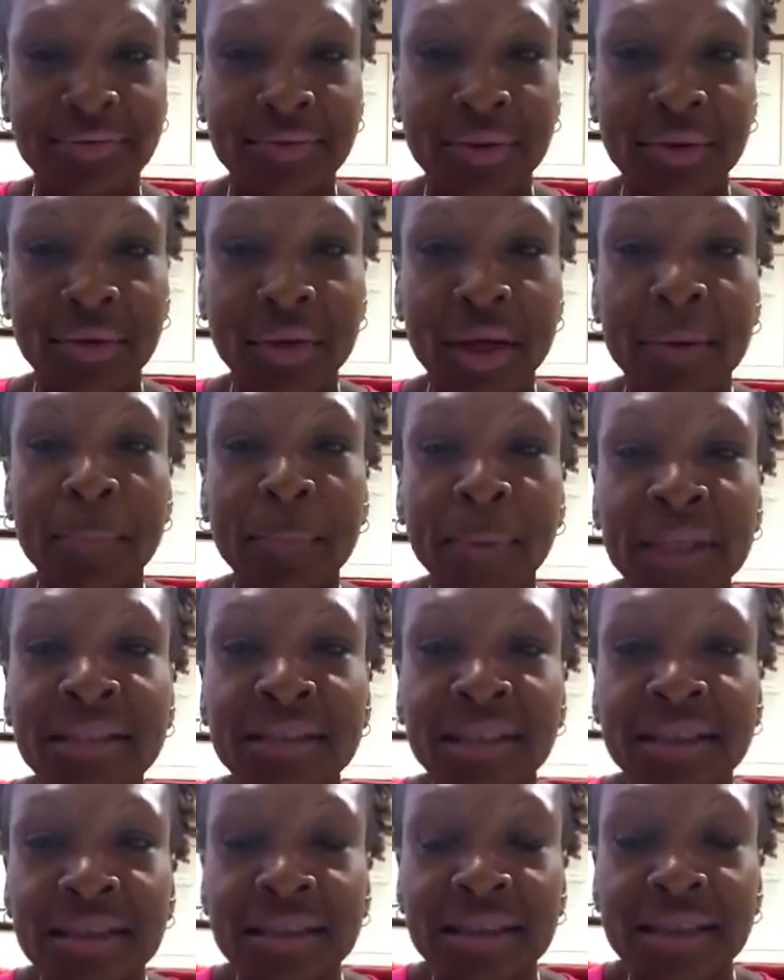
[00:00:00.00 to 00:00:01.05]
Okay? Please
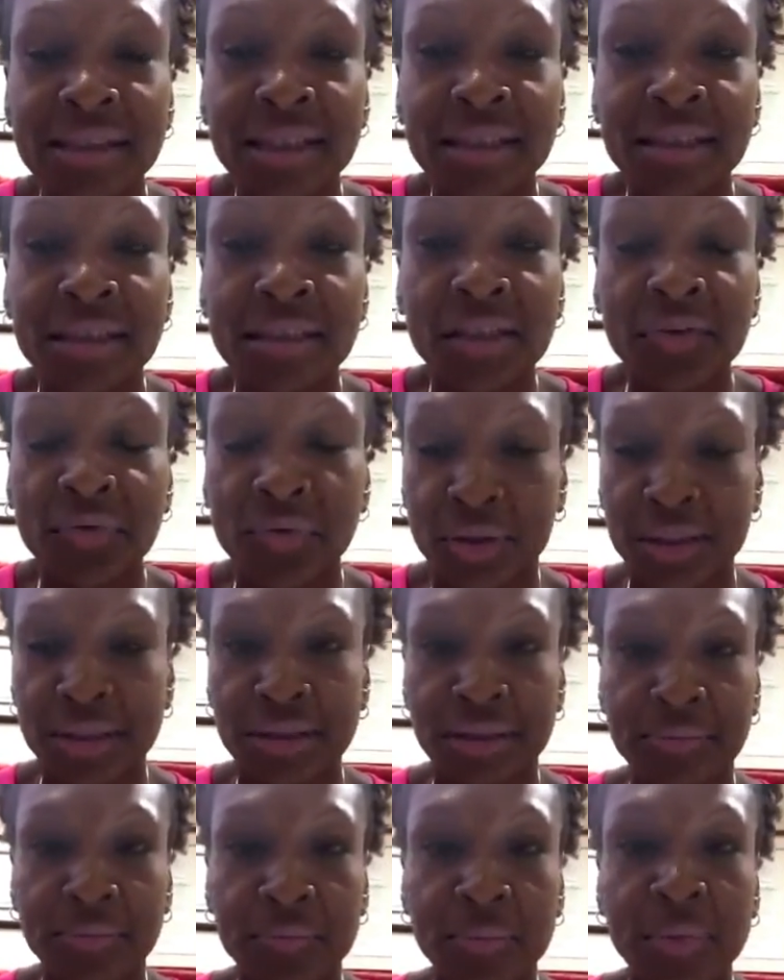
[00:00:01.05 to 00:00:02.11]
understand the
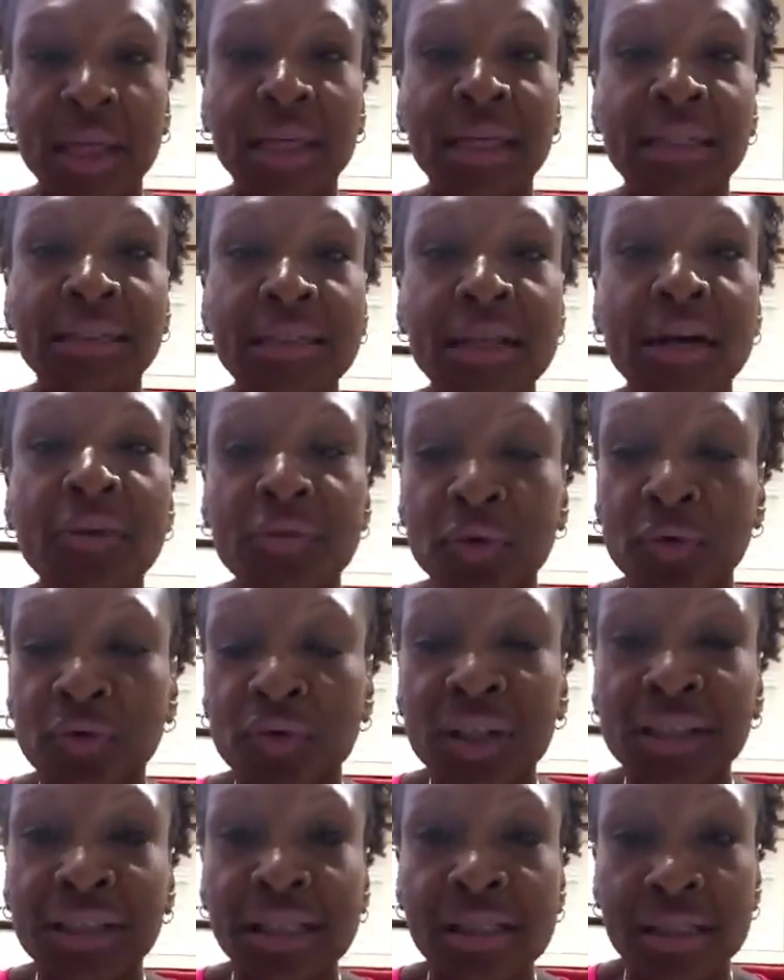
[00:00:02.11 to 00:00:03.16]
difference.
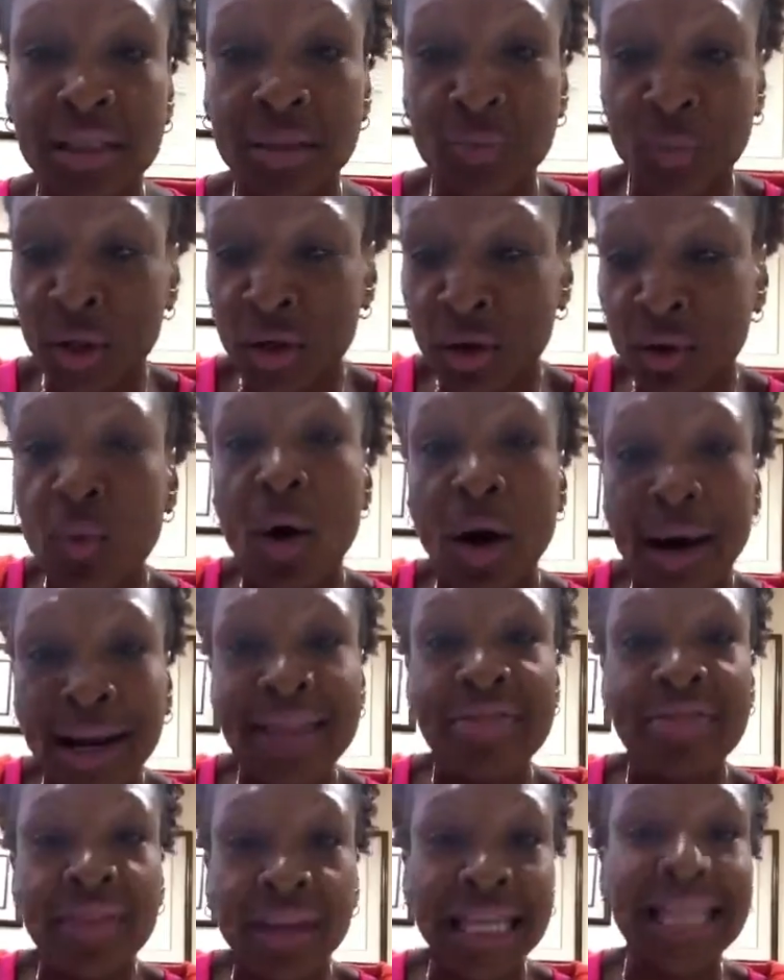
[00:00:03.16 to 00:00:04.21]
Self-defense is when you are
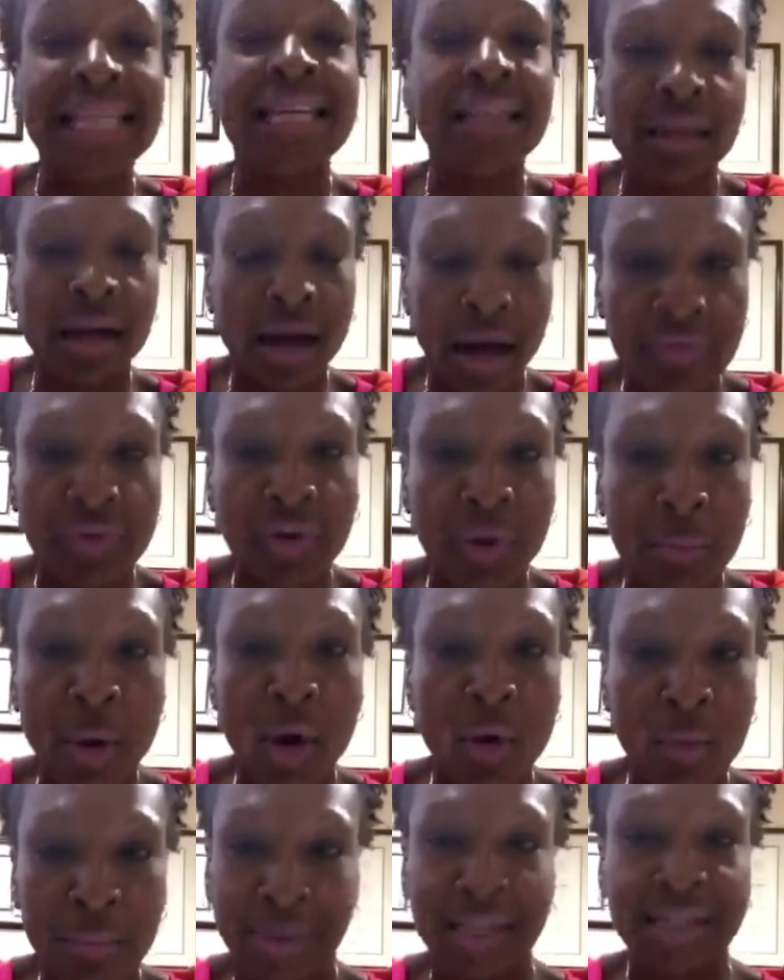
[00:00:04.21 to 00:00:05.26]
in the heat of the
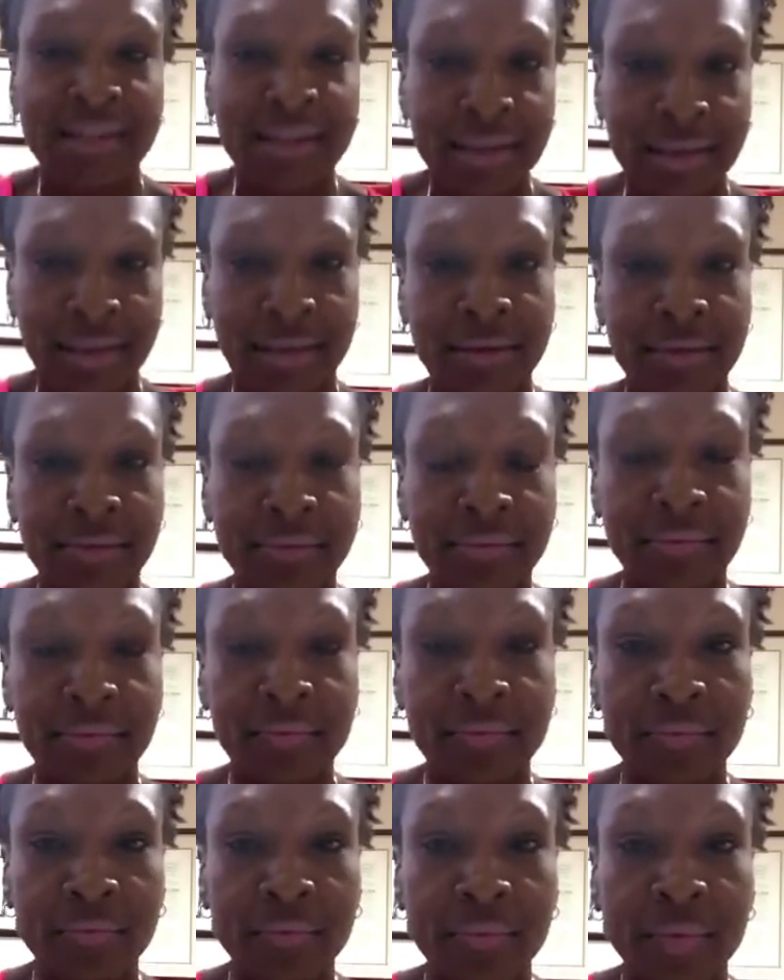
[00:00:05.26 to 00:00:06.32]
moment
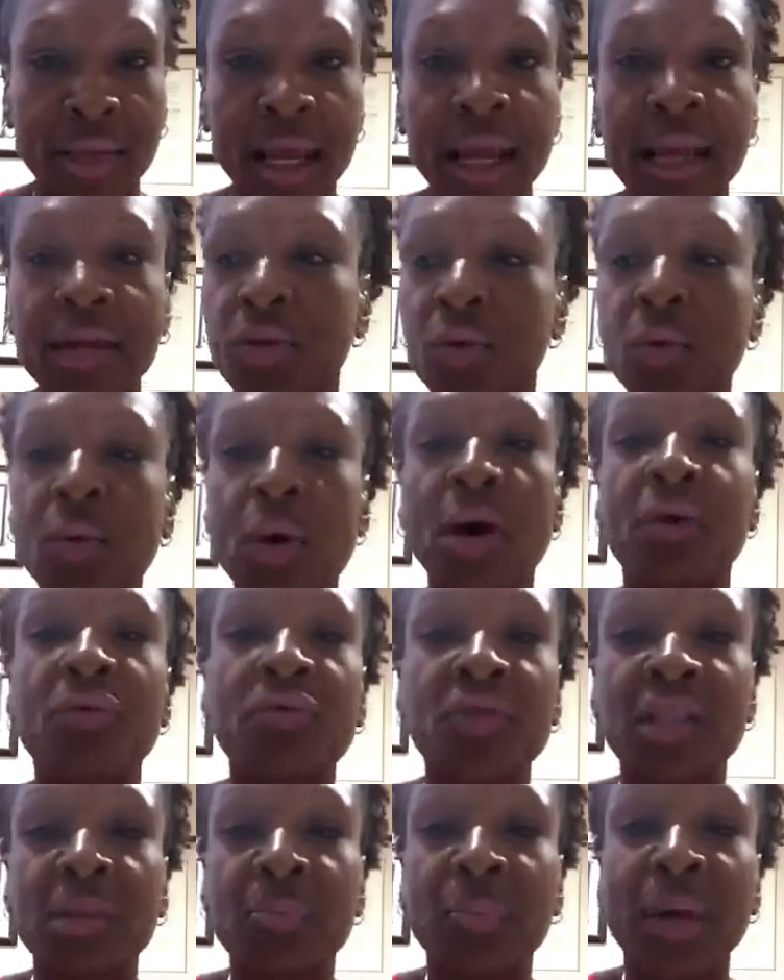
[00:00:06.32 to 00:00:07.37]
and you are
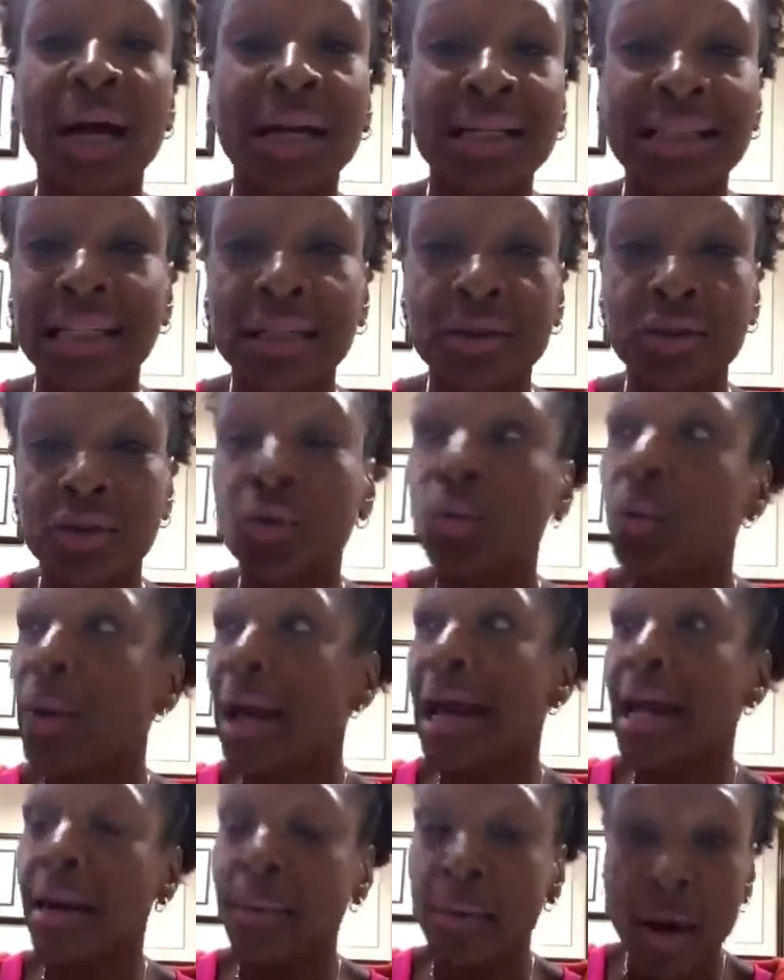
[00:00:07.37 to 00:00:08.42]
responding to
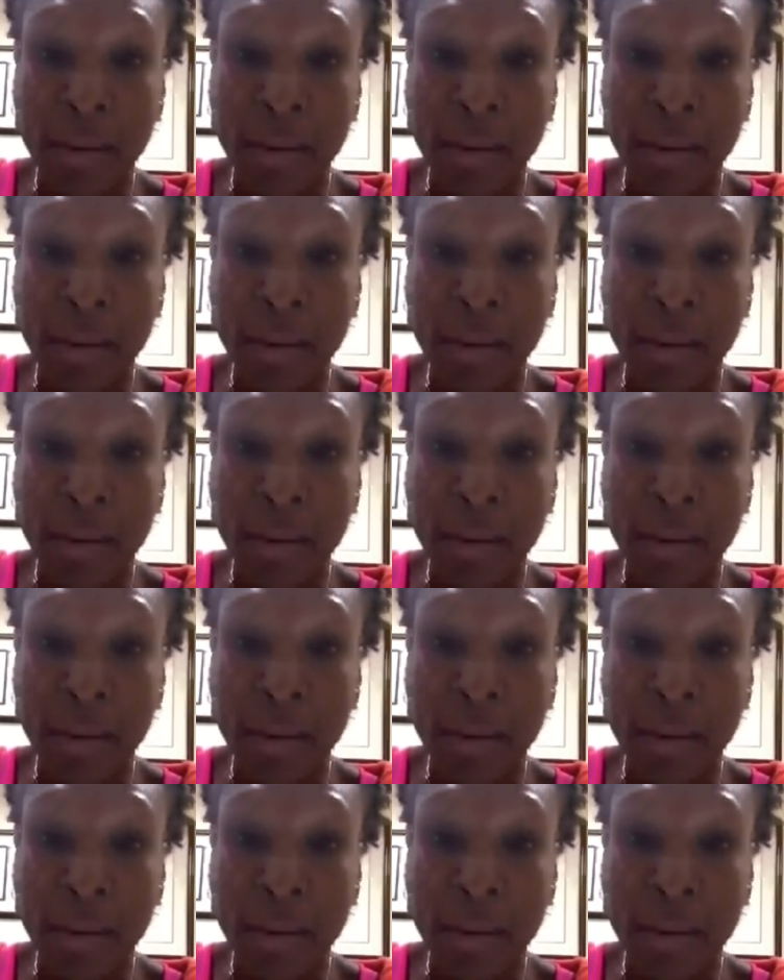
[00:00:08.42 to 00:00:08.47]
a